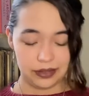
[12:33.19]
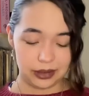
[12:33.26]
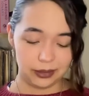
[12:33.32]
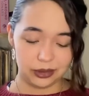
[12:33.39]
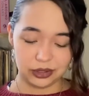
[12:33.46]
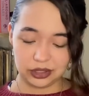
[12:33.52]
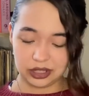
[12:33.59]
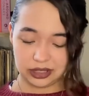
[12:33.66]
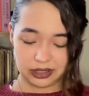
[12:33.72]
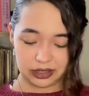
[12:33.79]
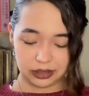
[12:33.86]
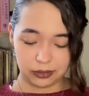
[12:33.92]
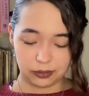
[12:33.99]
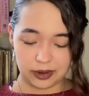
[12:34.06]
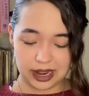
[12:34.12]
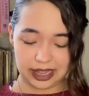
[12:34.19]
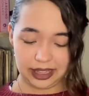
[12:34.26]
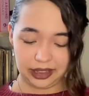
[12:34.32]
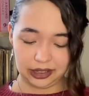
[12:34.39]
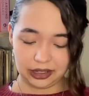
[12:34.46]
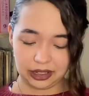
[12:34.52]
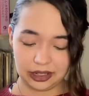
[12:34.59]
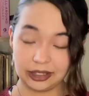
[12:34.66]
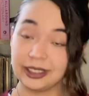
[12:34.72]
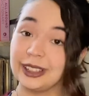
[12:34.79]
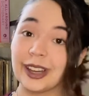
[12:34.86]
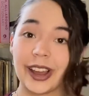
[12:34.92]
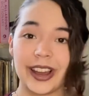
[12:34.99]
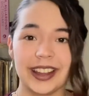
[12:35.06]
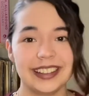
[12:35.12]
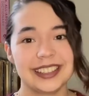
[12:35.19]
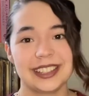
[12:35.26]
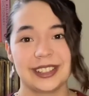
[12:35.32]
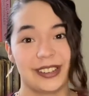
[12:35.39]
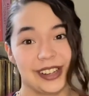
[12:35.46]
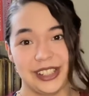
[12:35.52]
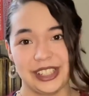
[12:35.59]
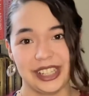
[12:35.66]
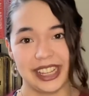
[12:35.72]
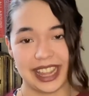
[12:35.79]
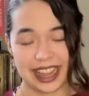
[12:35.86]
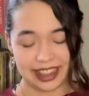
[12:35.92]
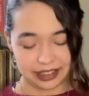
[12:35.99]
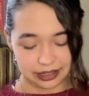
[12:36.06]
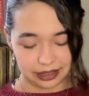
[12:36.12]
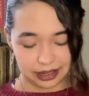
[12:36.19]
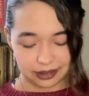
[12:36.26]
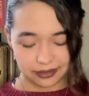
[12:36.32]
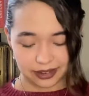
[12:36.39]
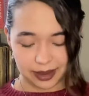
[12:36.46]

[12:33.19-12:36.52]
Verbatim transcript: It was just the regular, non stretchy cast off.